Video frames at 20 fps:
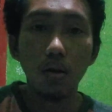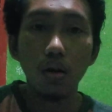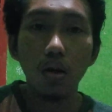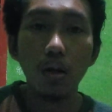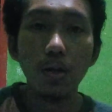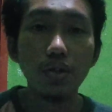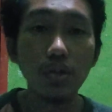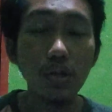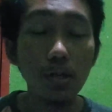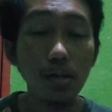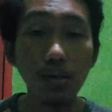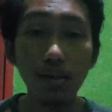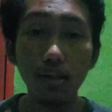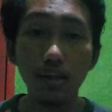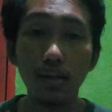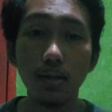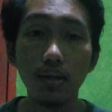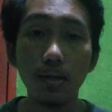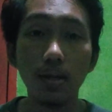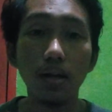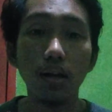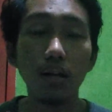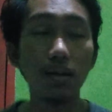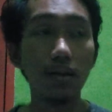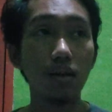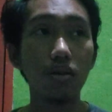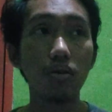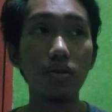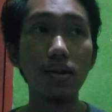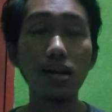
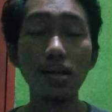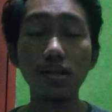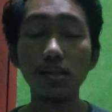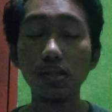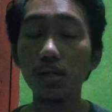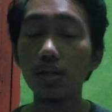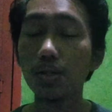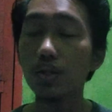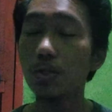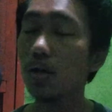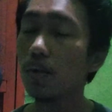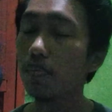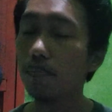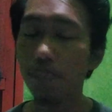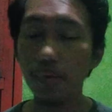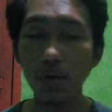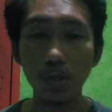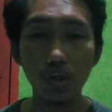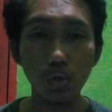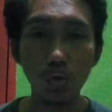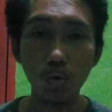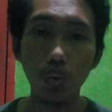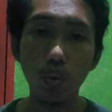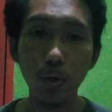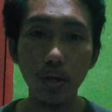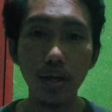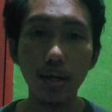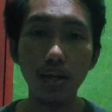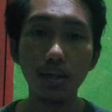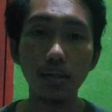the relationship
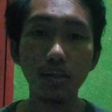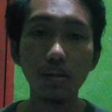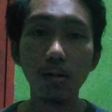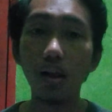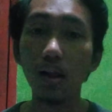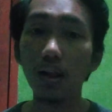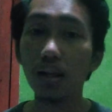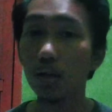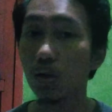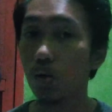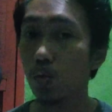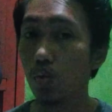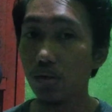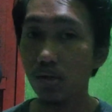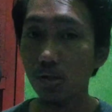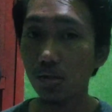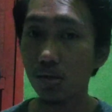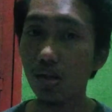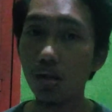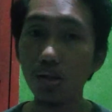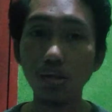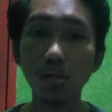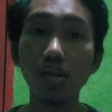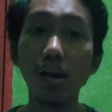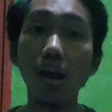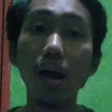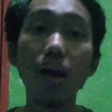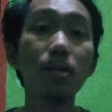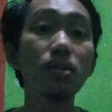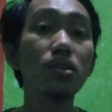between linguistics
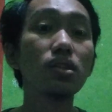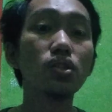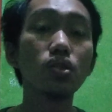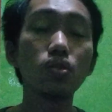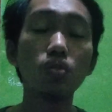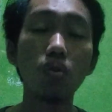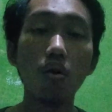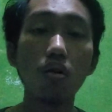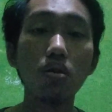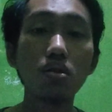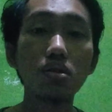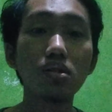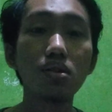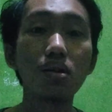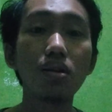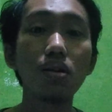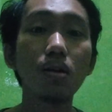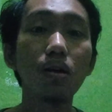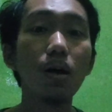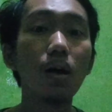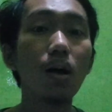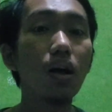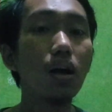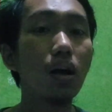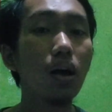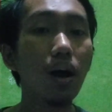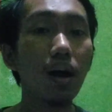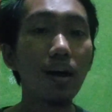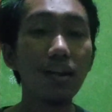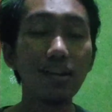and discourse
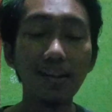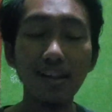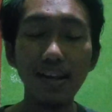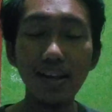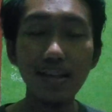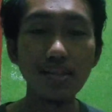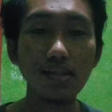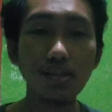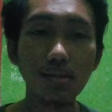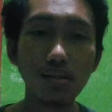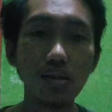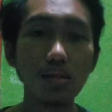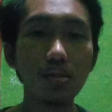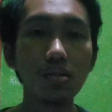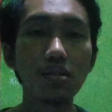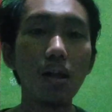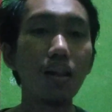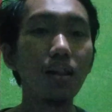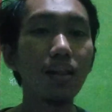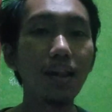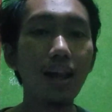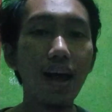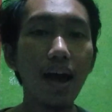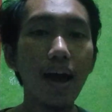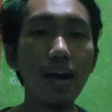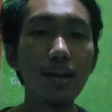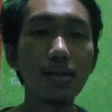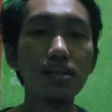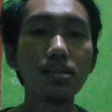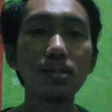analysis
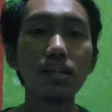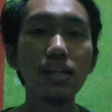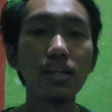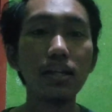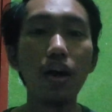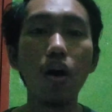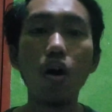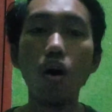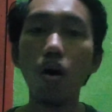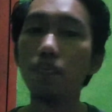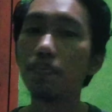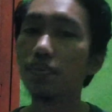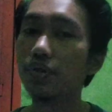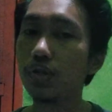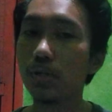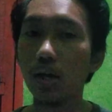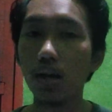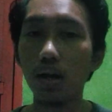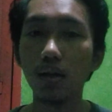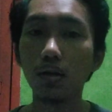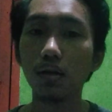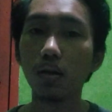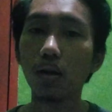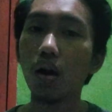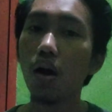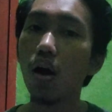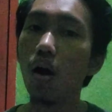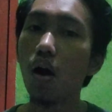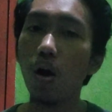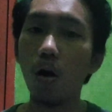lies in the object
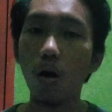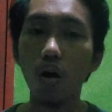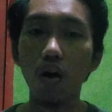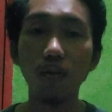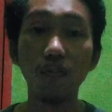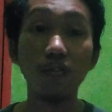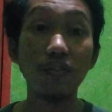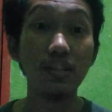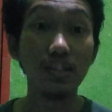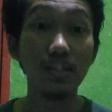of the